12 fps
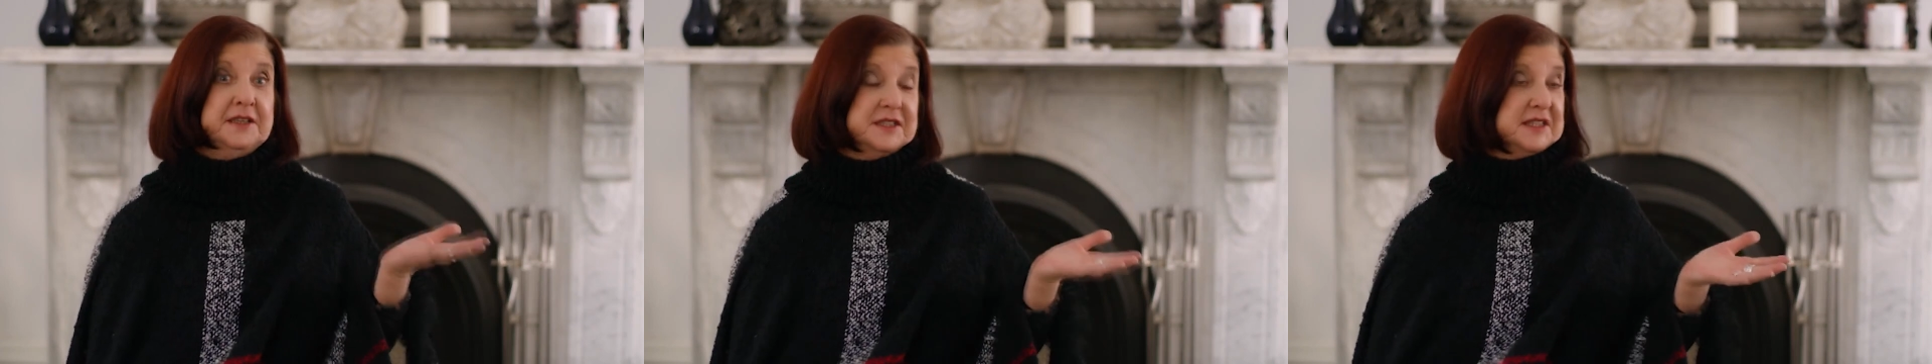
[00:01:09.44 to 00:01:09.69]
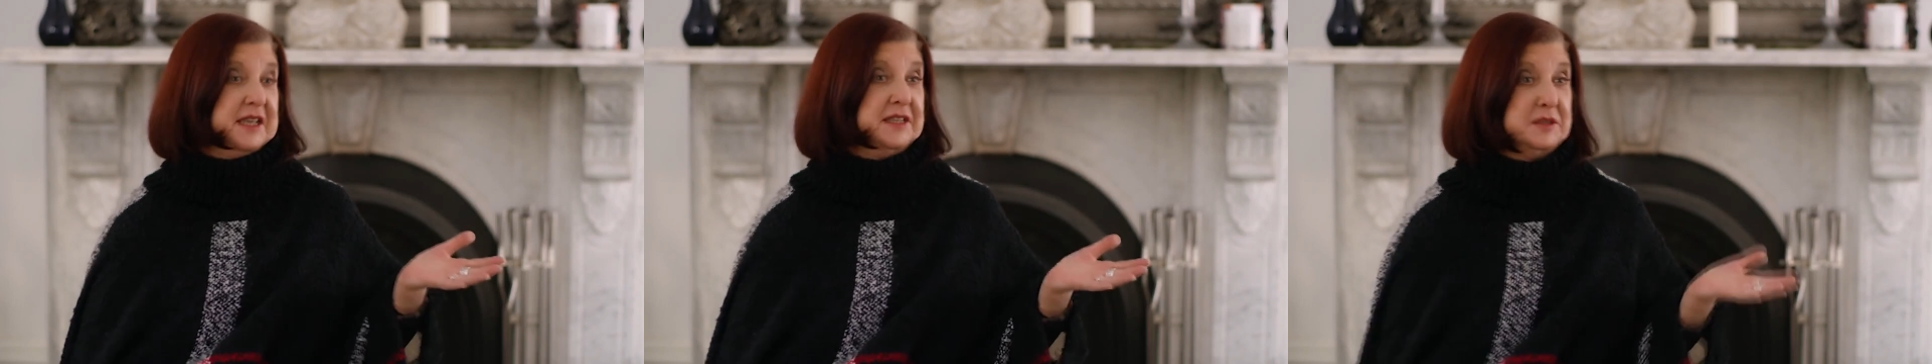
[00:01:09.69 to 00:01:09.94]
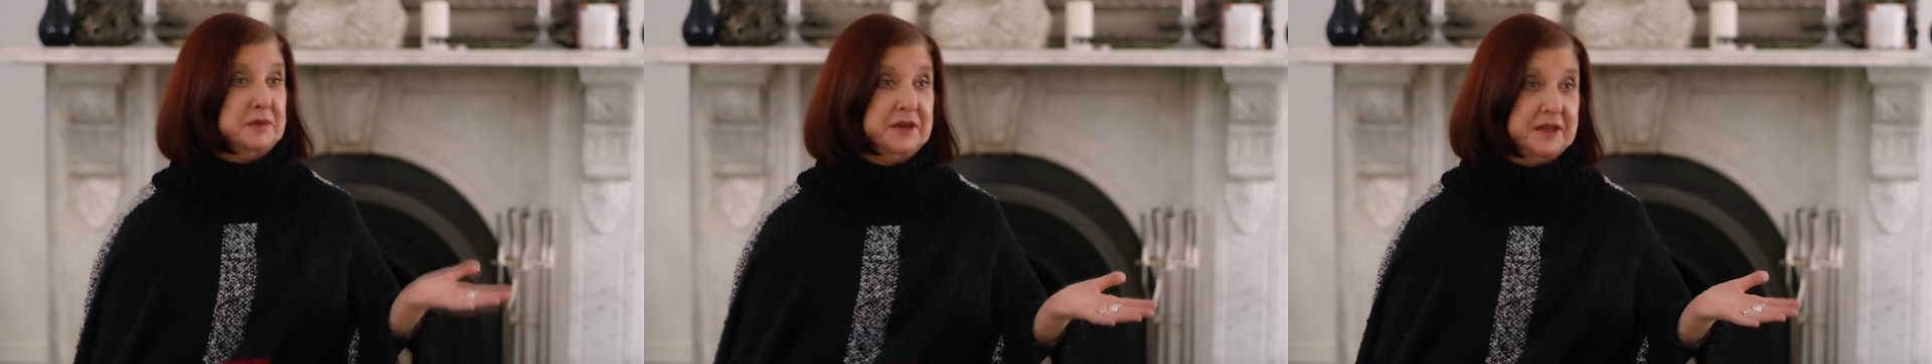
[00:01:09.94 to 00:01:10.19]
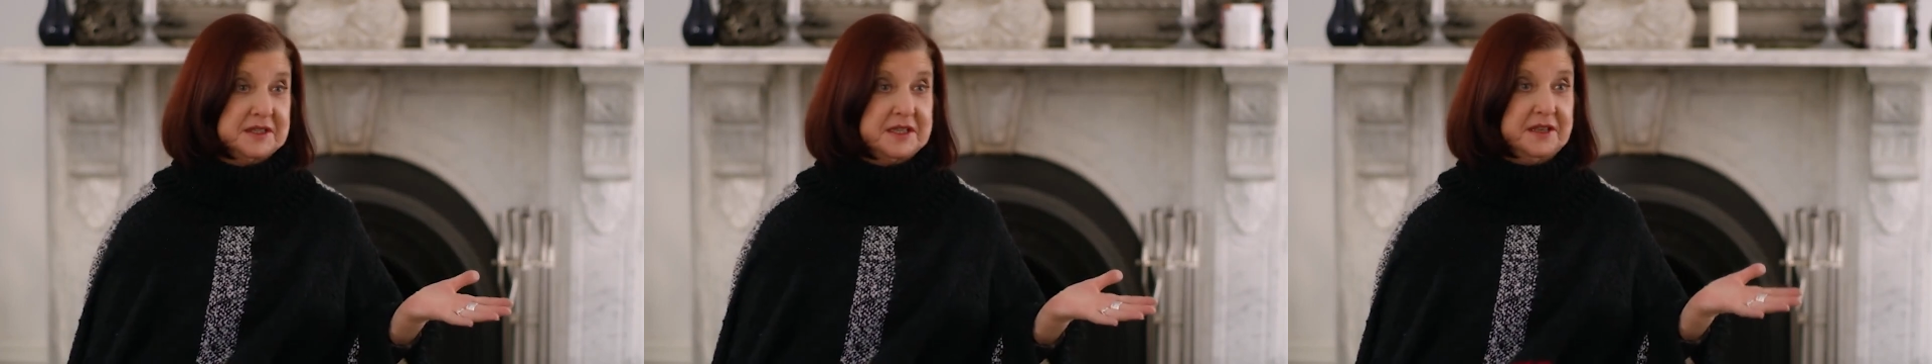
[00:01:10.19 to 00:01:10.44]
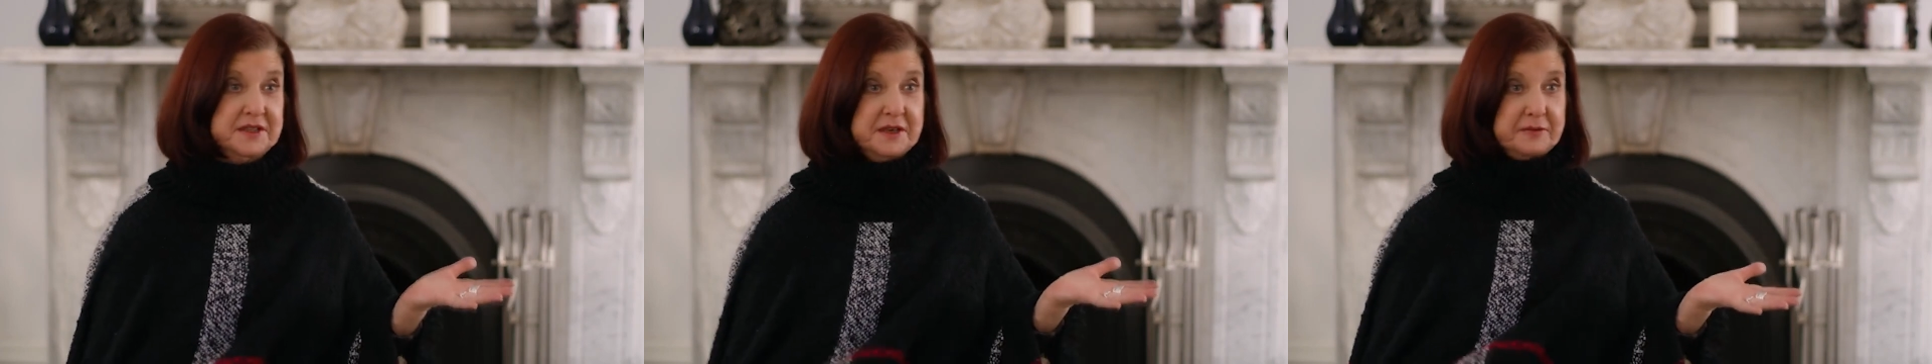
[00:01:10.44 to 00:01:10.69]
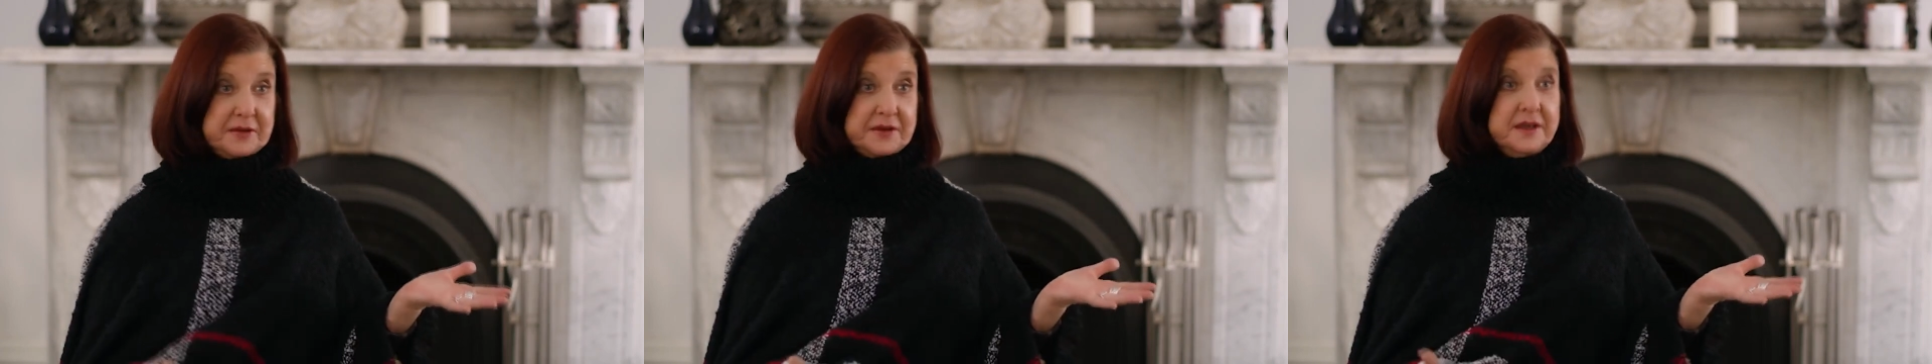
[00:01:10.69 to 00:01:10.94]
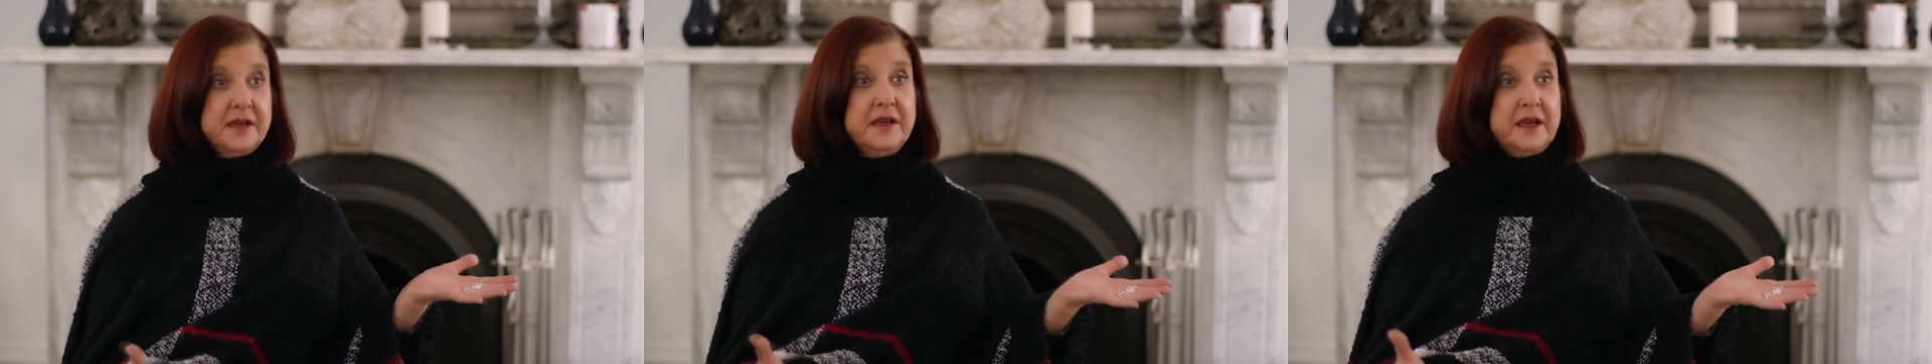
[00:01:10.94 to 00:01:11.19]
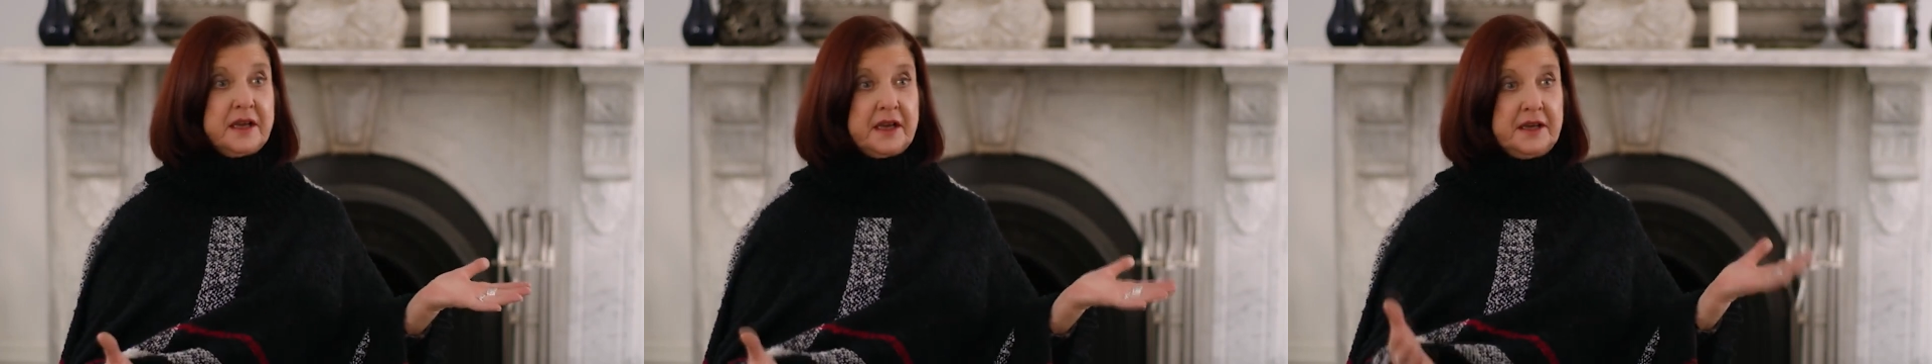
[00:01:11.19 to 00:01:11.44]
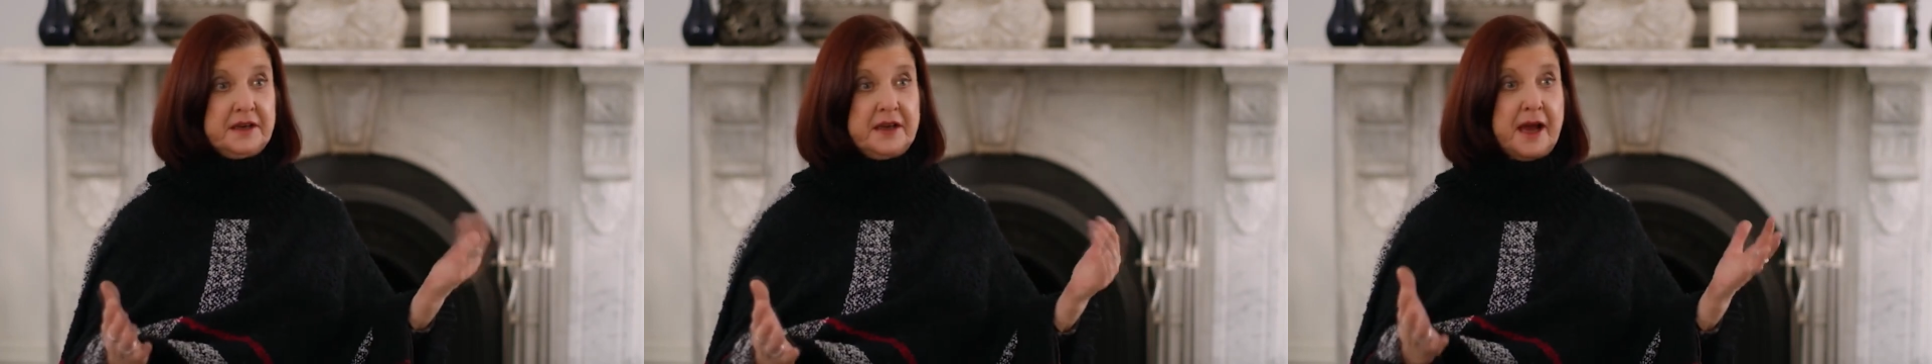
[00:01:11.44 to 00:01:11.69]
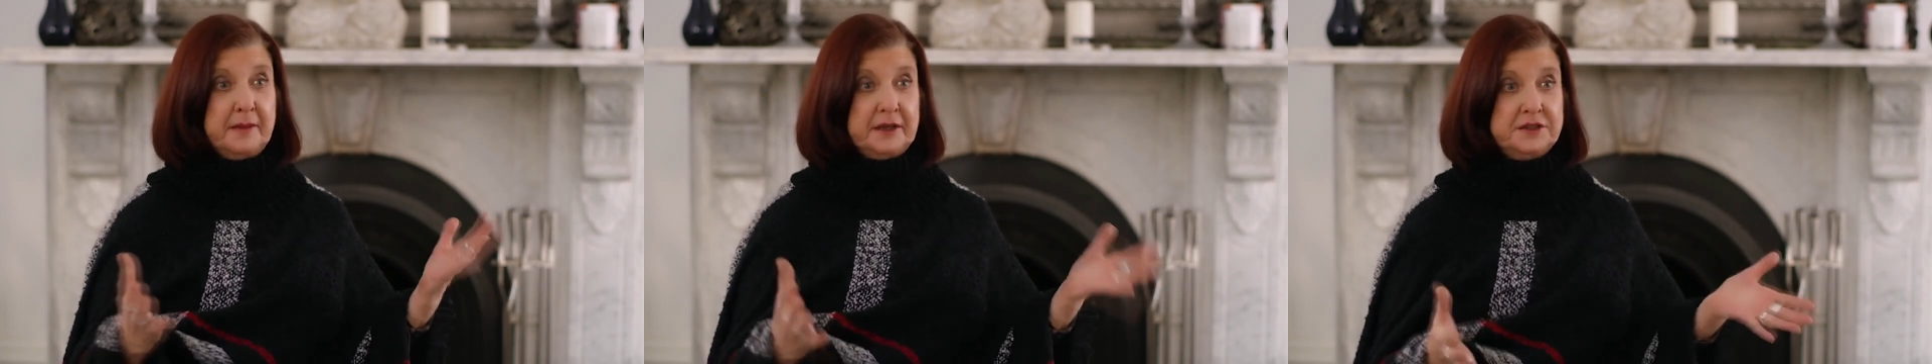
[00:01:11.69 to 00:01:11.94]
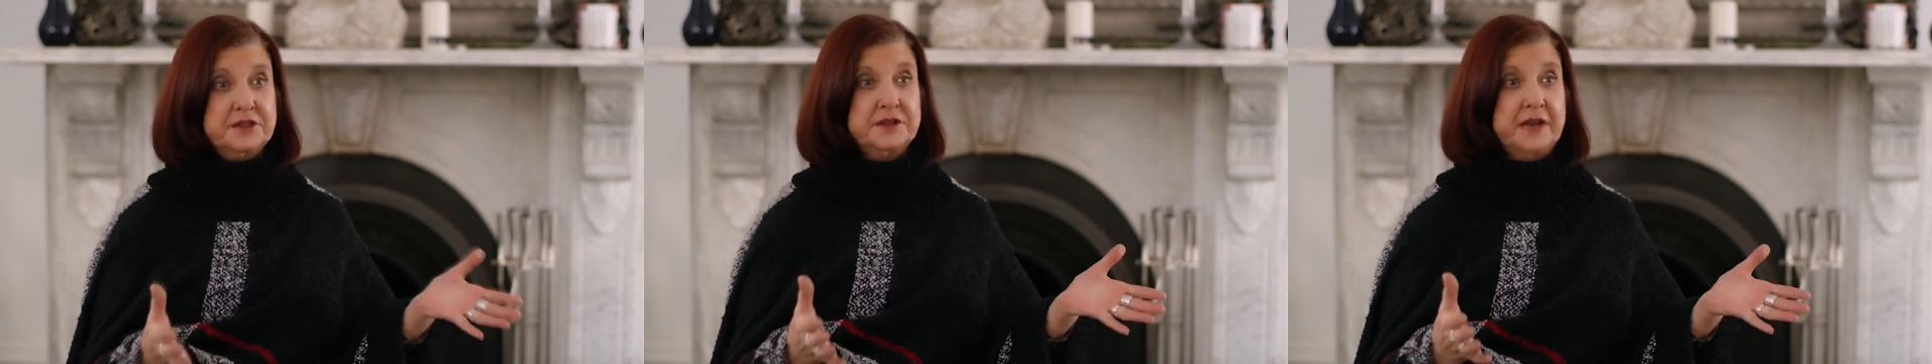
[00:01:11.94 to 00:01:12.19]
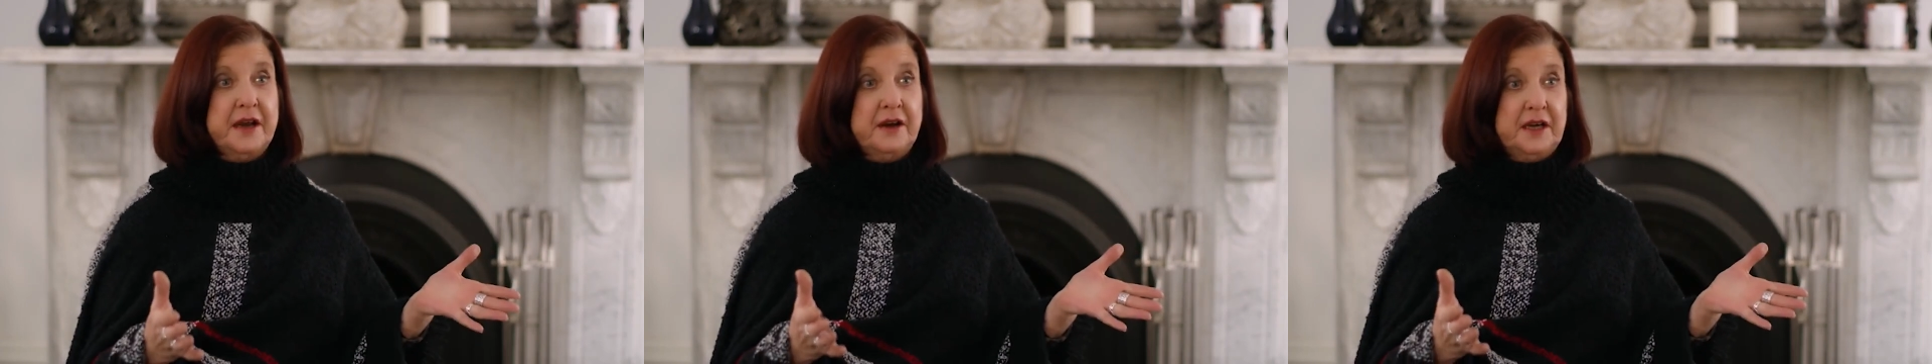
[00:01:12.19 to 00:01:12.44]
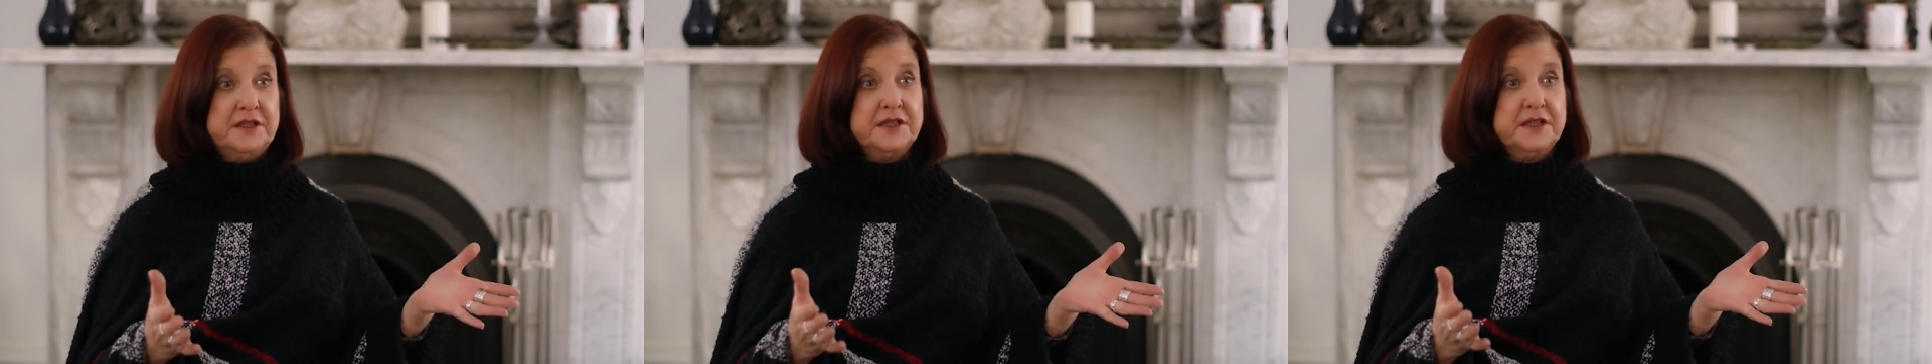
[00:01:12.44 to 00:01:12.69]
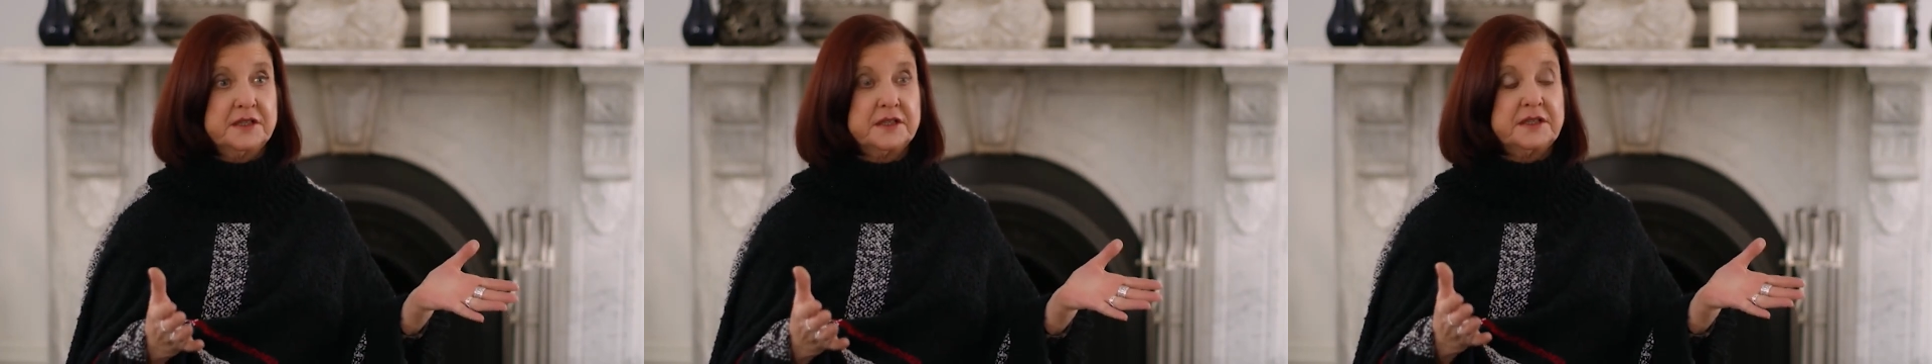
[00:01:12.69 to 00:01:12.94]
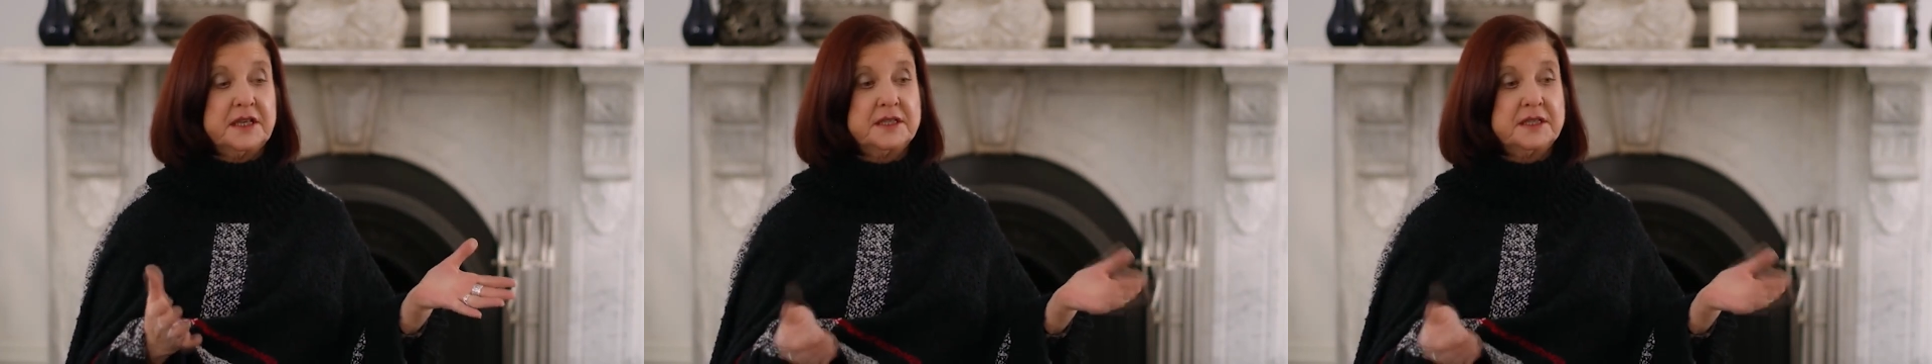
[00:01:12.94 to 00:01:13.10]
in a sense, we're not so different in coming to that idea that